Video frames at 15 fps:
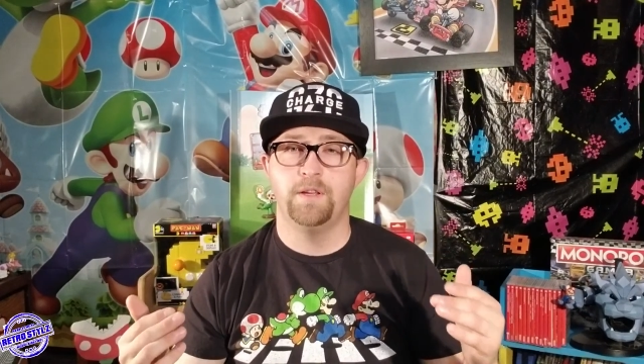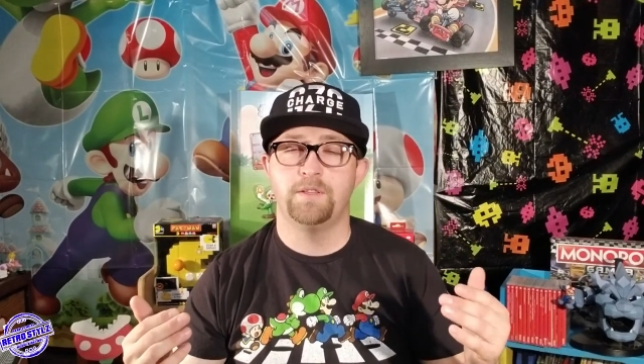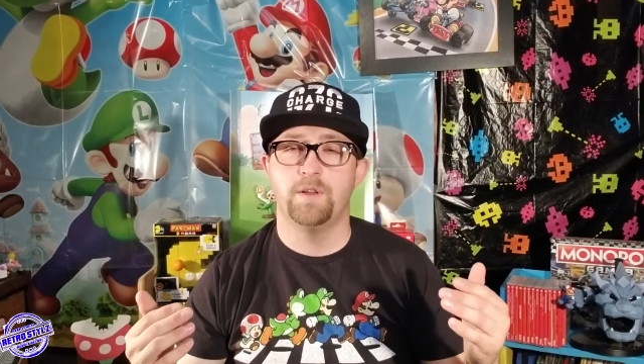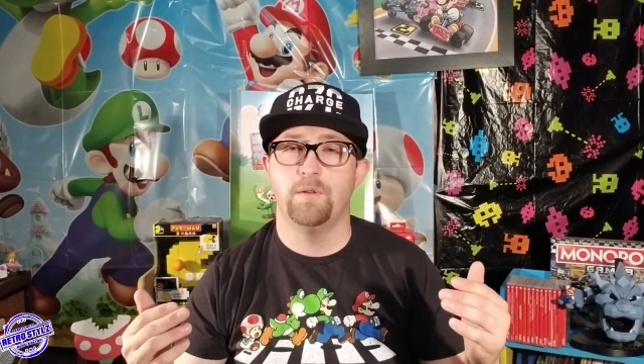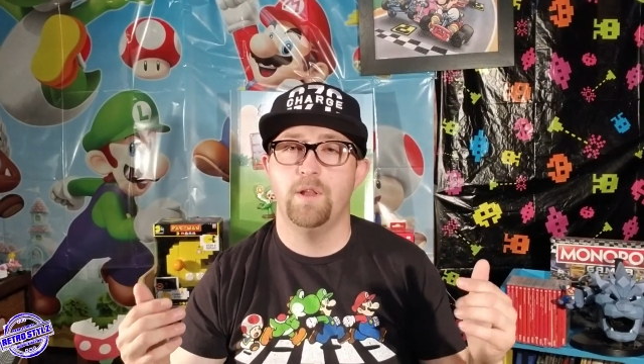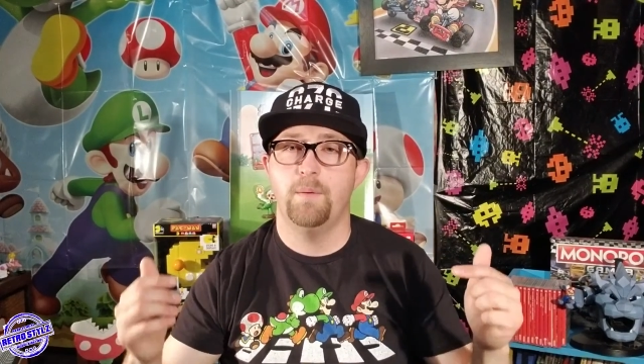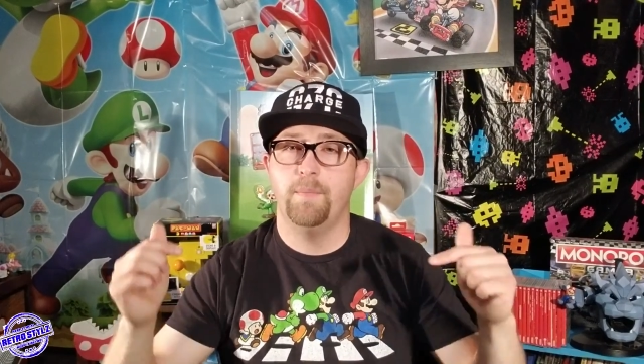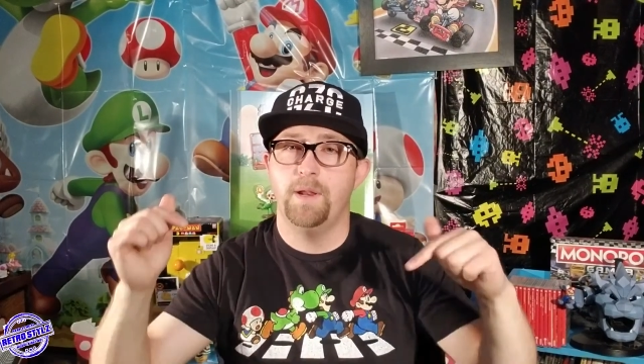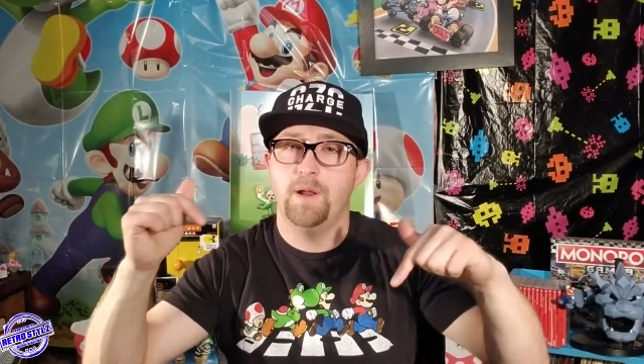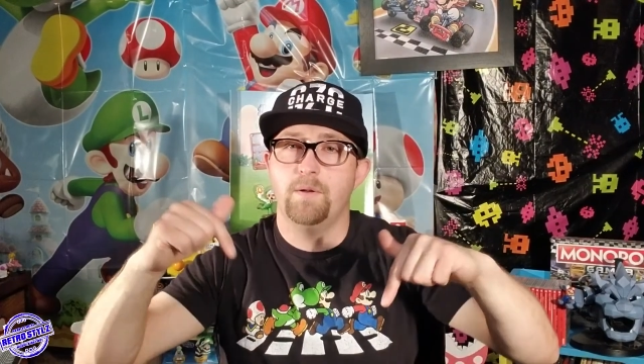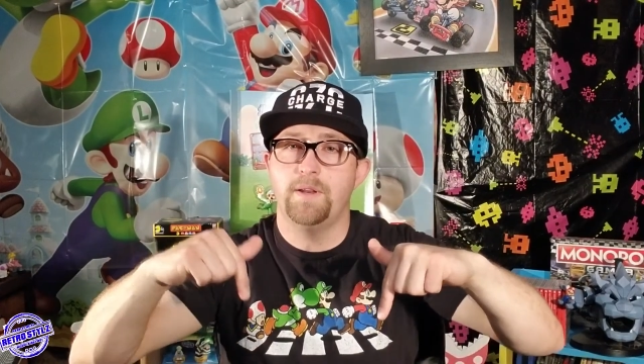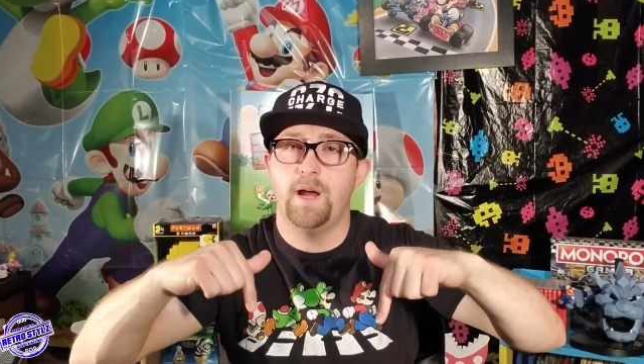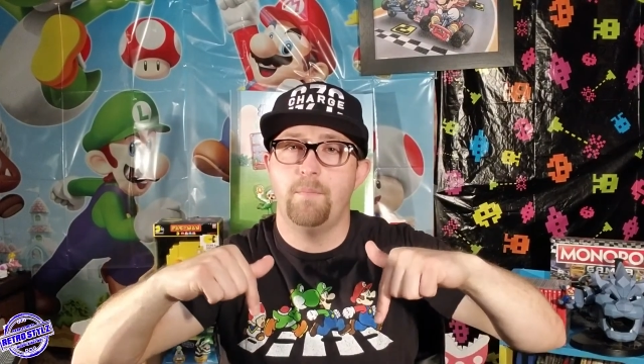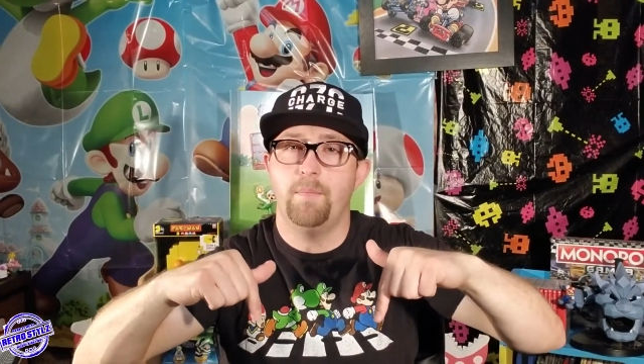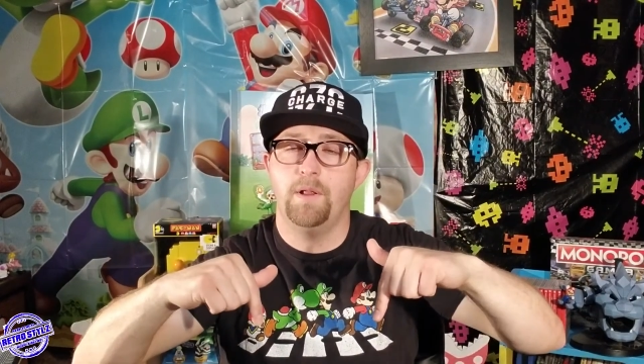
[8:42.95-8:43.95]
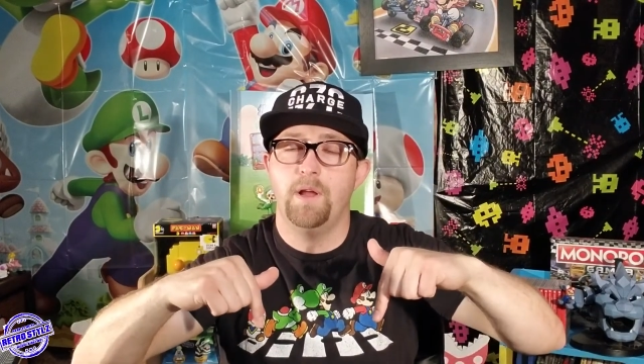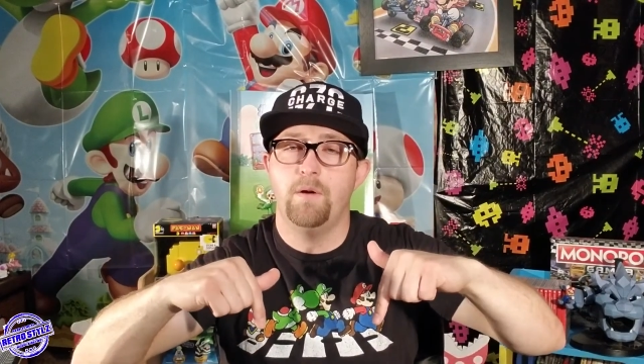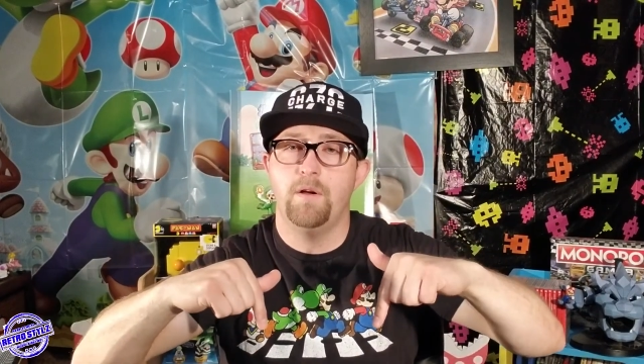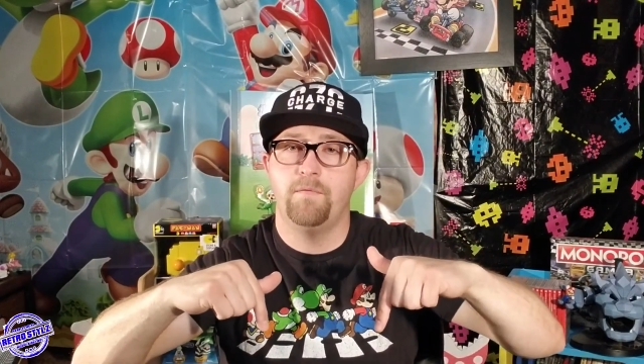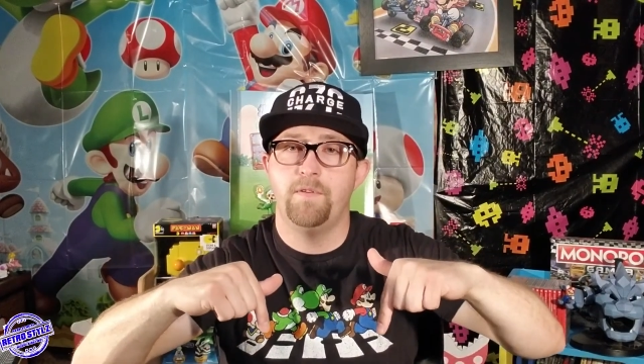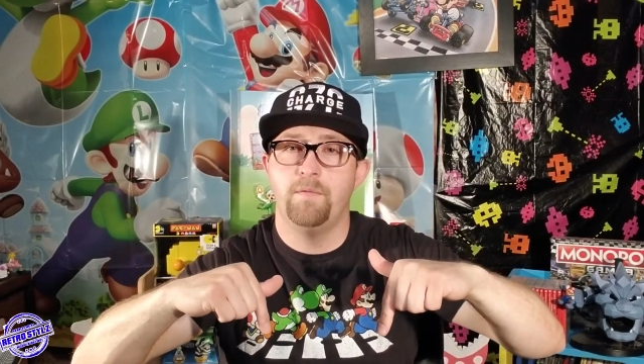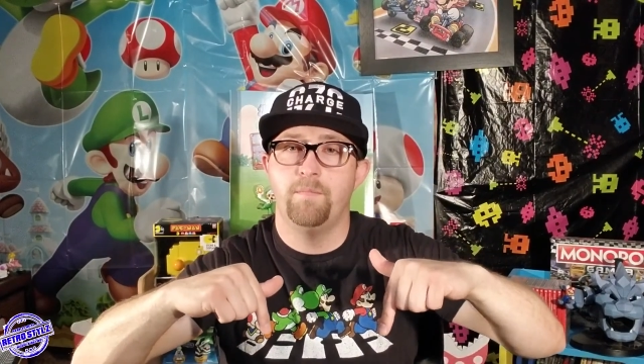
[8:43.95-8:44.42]
So let me know down below
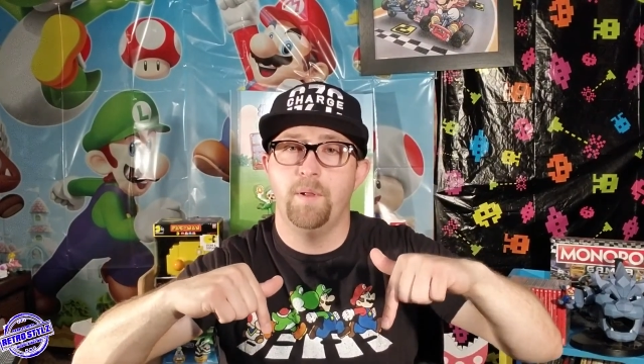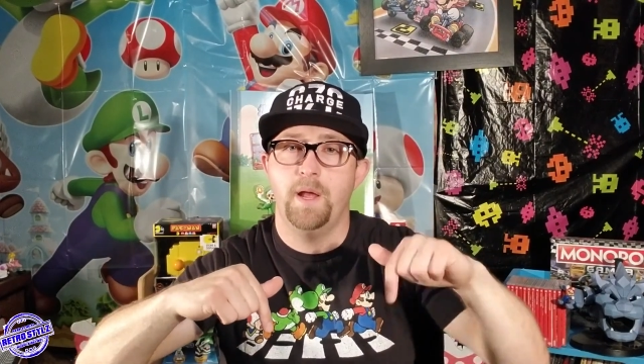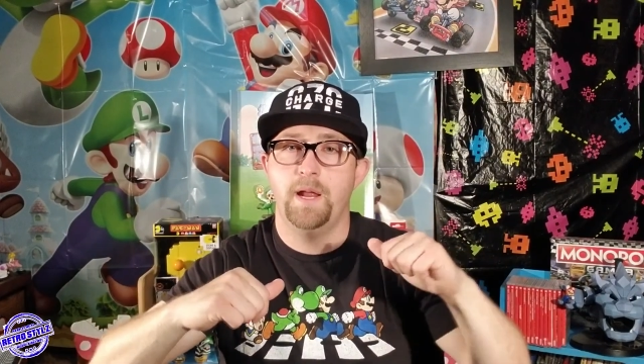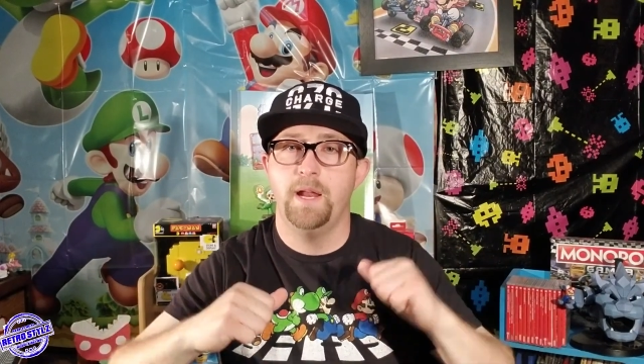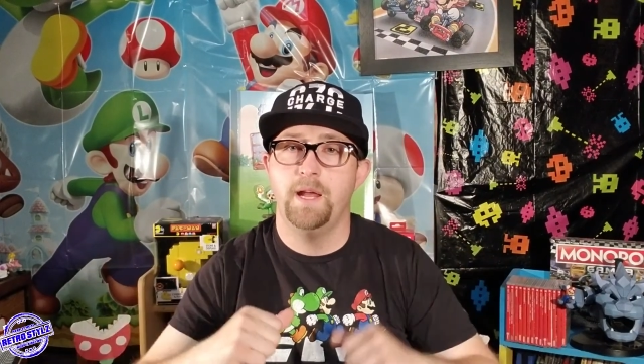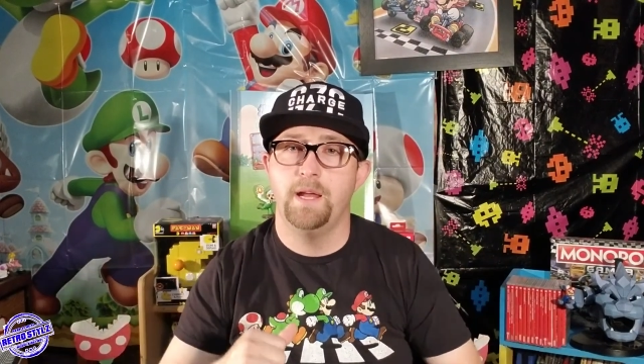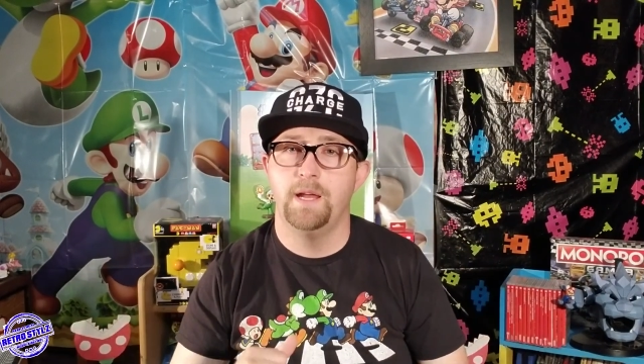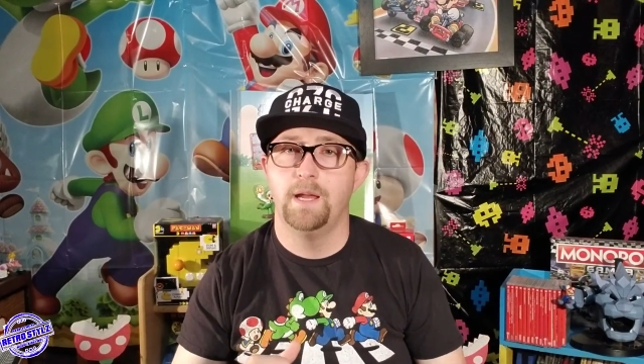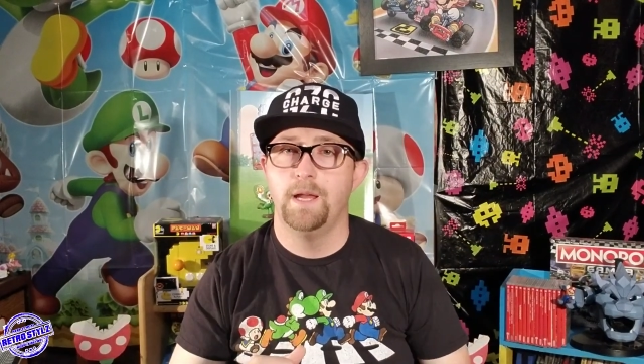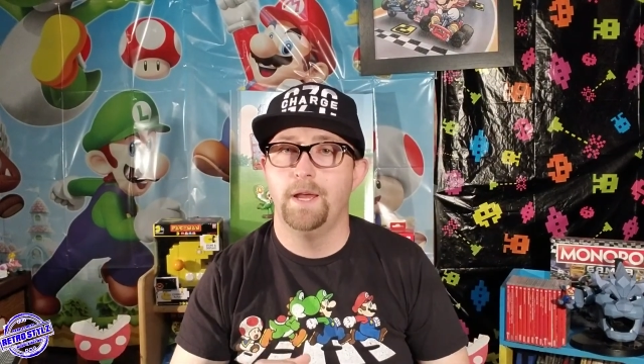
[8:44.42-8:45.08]
if you played it.